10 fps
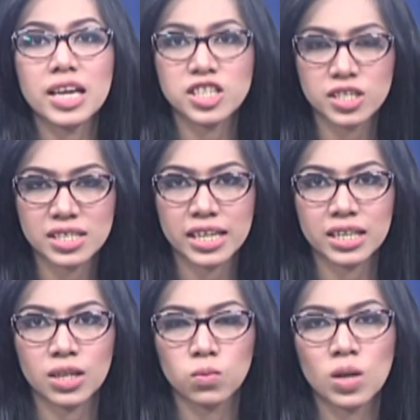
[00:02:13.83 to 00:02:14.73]
Asia
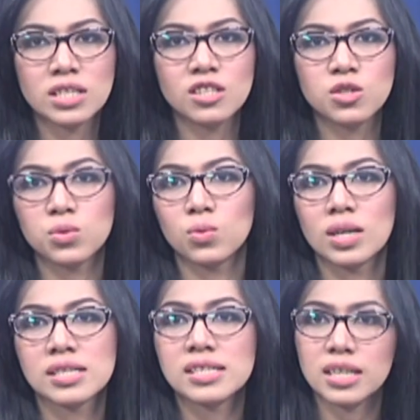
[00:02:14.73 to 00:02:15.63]
Channel
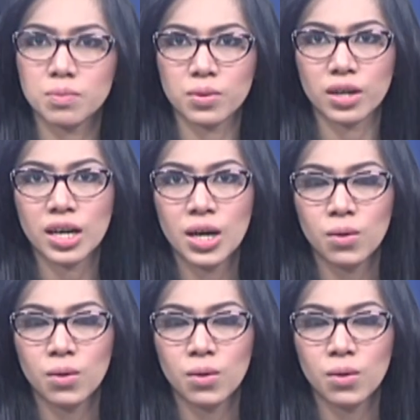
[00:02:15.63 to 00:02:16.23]
121 Singapore.